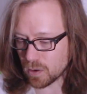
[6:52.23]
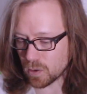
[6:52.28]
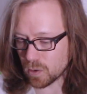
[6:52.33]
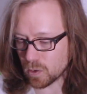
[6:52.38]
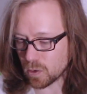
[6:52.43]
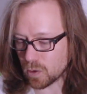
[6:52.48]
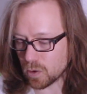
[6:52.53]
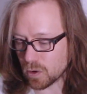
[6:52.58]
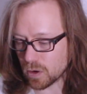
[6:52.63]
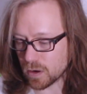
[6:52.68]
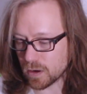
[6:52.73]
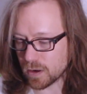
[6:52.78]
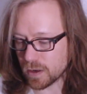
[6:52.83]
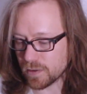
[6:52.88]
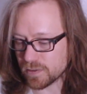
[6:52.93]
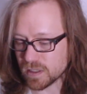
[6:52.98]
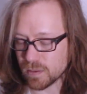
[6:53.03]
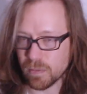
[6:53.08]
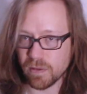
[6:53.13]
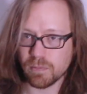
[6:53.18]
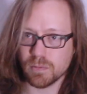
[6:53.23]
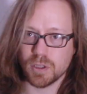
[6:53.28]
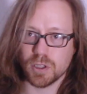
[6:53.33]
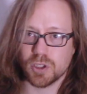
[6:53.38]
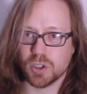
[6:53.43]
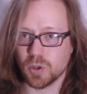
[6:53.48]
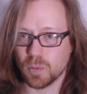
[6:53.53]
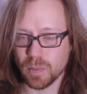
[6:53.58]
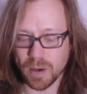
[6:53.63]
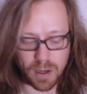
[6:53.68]
or if some of them just
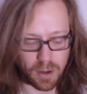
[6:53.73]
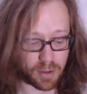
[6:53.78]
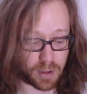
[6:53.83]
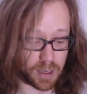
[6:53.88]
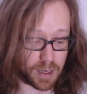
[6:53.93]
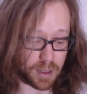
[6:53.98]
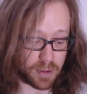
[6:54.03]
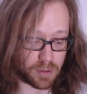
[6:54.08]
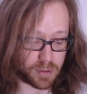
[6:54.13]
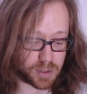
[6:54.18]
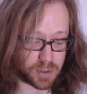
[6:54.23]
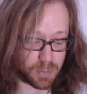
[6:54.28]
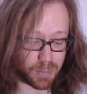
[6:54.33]
shoot better than others.